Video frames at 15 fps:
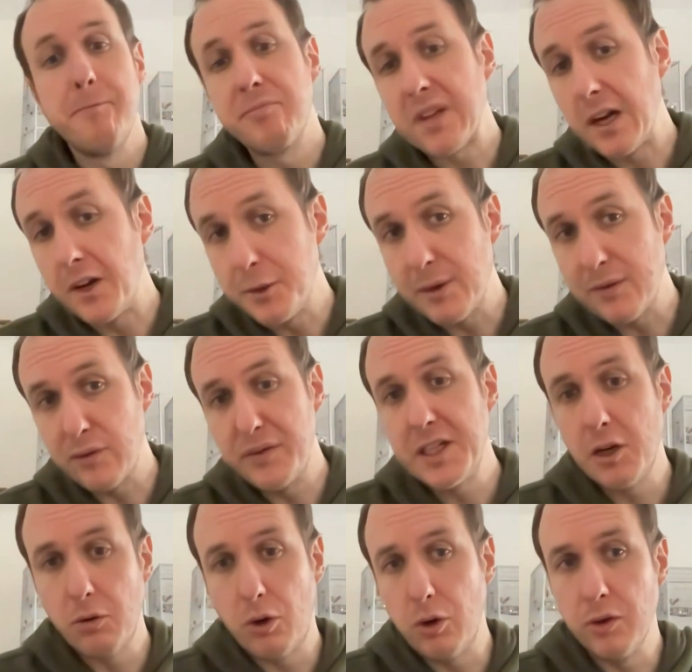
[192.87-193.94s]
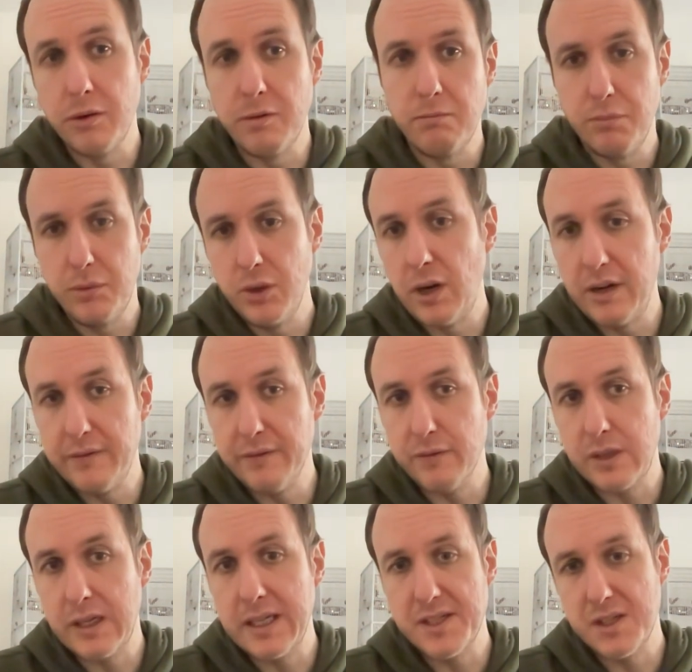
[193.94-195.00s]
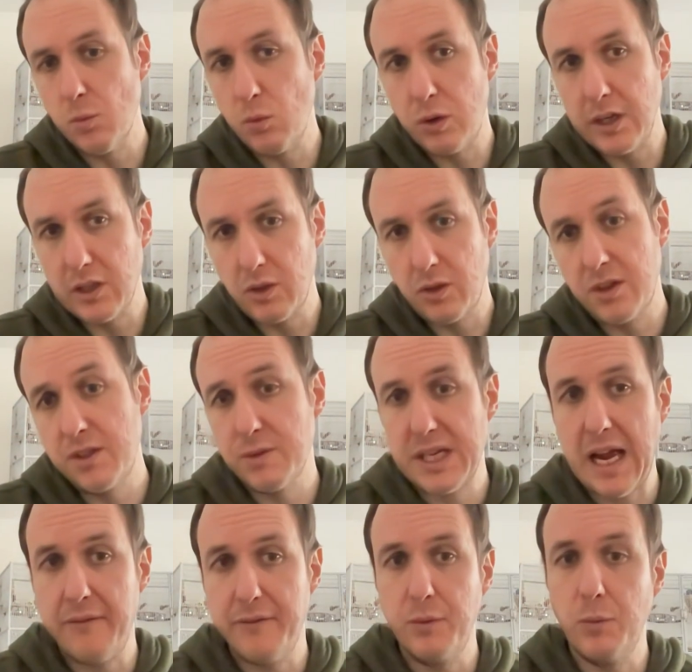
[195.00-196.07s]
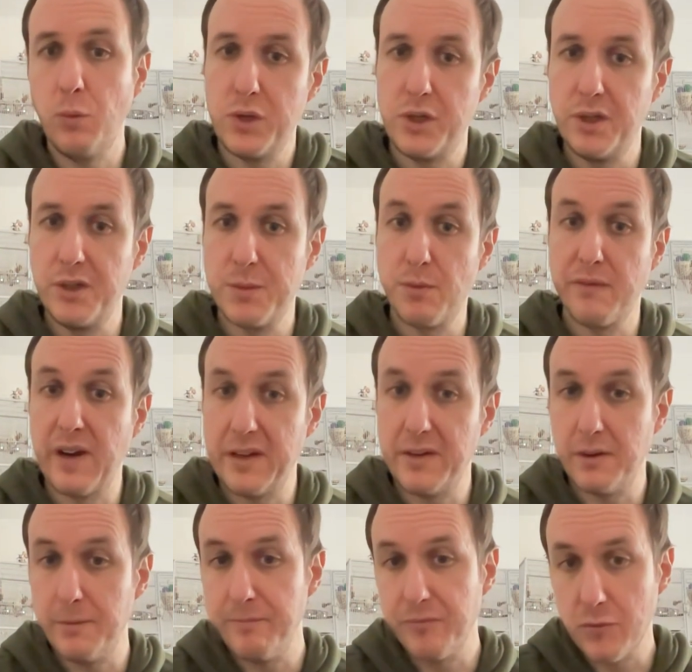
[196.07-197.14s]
And I do have a video on night frights and why cockatiels have them, what you can do to prevent them,